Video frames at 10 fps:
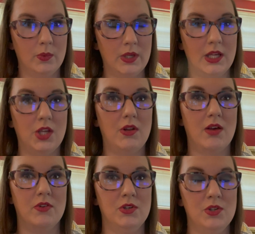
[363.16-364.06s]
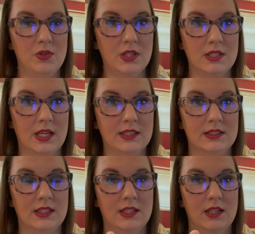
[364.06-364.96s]
week, you'd have a new
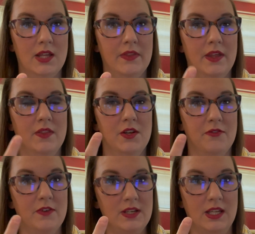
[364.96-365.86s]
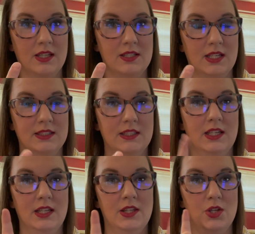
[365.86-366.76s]
contestant and then the defending
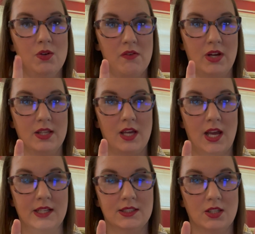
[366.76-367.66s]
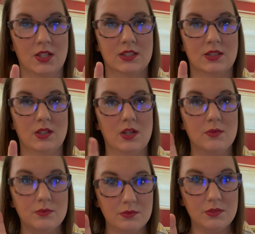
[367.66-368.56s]
contestant, and then whoever had the highest stars,
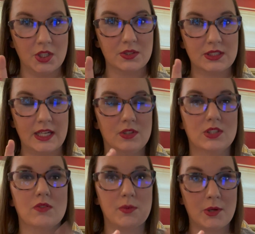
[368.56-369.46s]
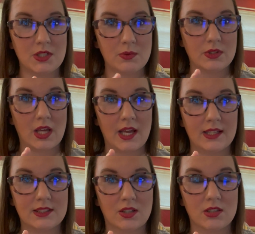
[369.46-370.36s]
you know, stayed. So if the person with the
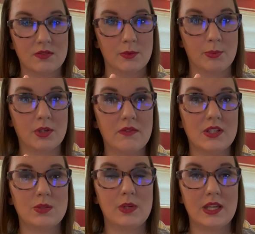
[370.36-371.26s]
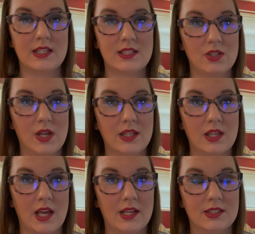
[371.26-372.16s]
highest stars from the previous week still had the
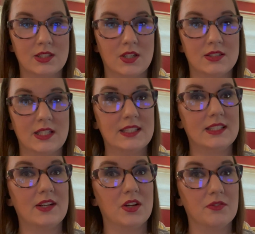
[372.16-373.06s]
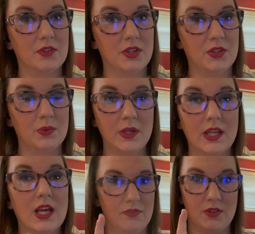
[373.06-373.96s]
highest stars, they stayed on for another week.
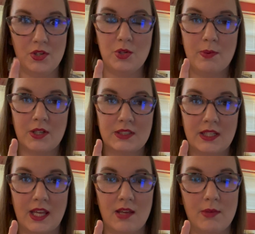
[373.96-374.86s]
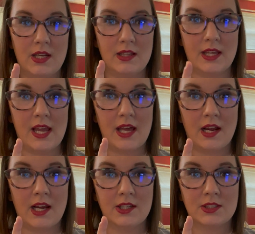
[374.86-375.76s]
The new person came in and they had a
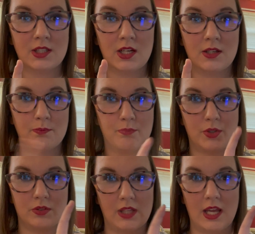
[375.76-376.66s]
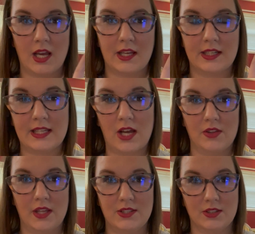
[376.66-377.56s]
higher star, they got kicked out
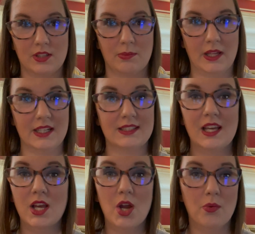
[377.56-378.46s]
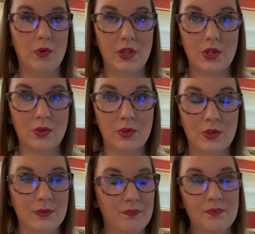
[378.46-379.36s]
and they took their place. Really
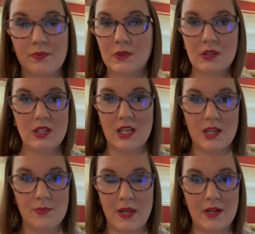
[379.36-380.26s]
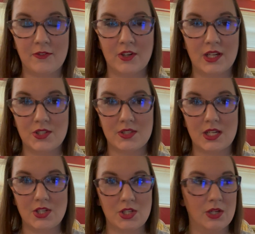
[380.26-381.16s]
cool. It made it for an
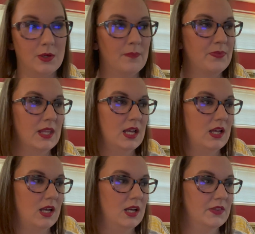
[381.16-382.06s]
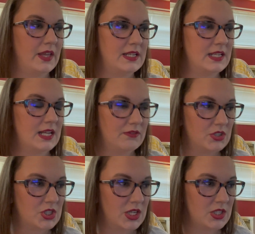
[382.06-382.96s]
interesting show. They did have to
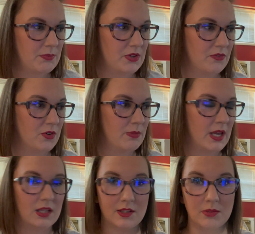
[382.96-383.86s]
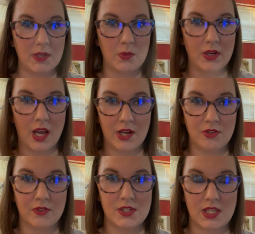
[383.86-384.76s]
change up their format a little bit when Idol
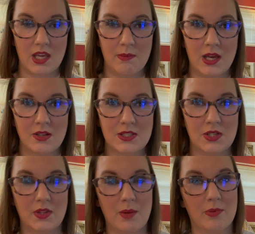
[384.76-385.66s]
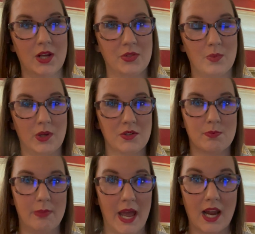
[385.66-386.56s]
first came out, so they brought the winners
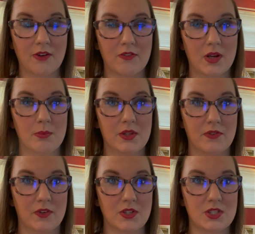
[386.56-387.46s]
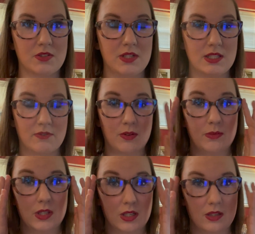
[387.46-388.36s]
back from the first three, from
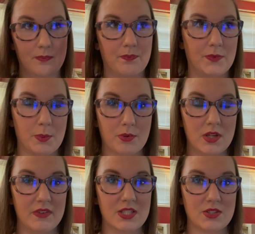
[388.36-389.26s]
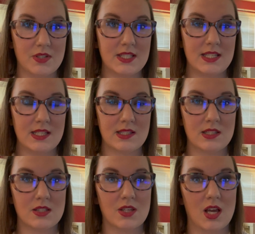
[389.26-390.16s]
the previous three
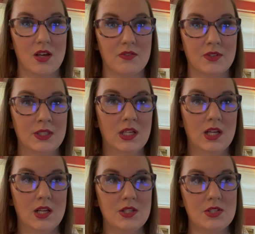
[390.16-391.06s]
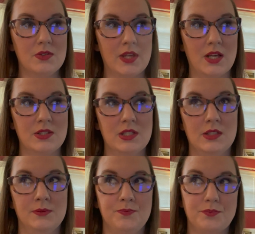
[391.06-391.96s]
seasons of
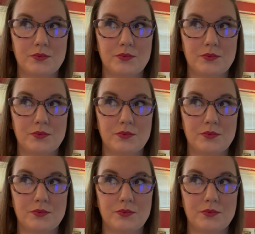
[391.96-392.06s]
2001,